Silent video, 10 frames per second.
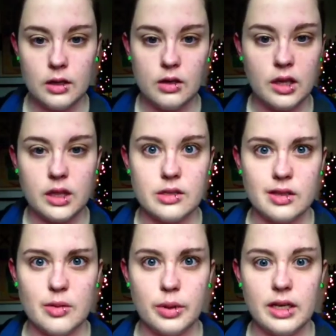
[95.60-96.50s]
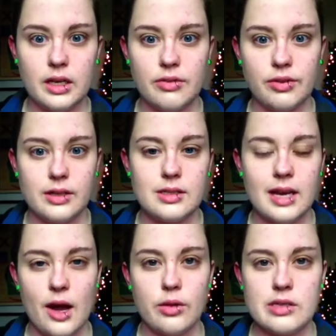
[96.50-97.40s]
Like there's a complete difference in
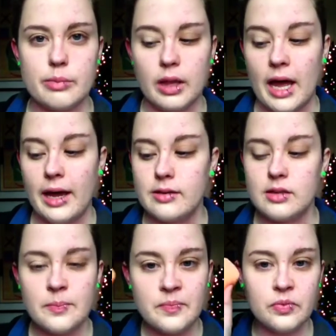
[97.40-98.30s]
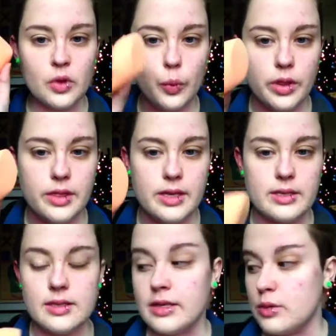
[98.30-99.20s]
how this applies with
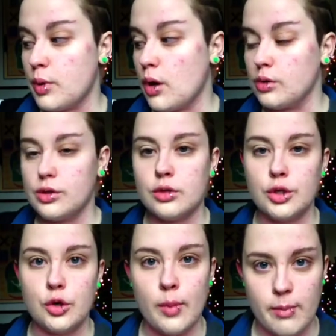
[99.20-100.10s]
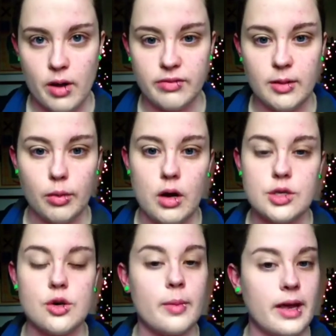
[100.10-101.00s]
this as opposed to my buffing
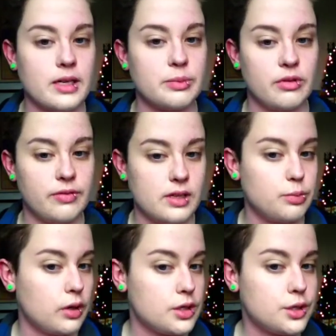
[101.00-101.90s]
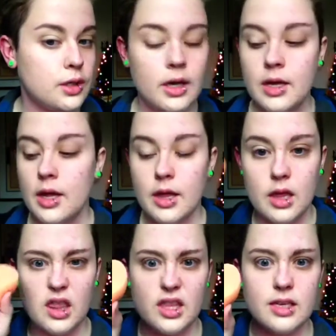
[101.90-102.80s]
brush or my expert face brush.
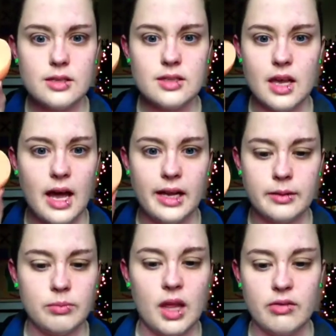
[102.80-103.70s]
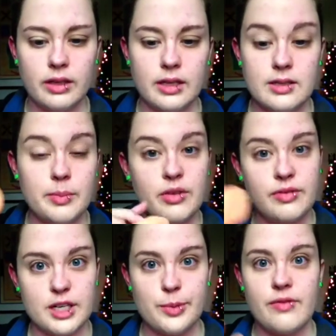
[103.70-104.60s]
This, I am loving this. I'm going to
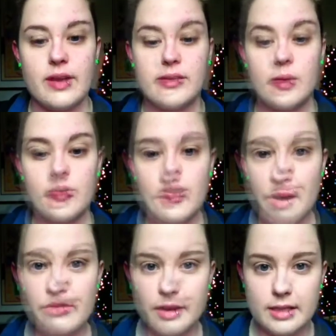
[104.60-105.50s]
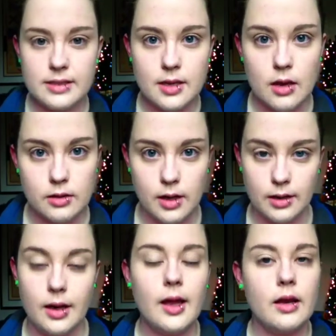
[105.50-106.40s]
finish my face. Here's my face
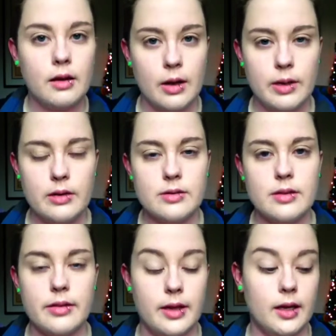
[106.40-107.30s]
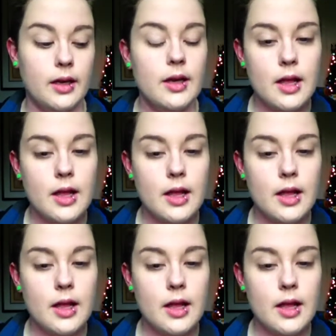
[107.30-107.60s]
done. Now here's the thing.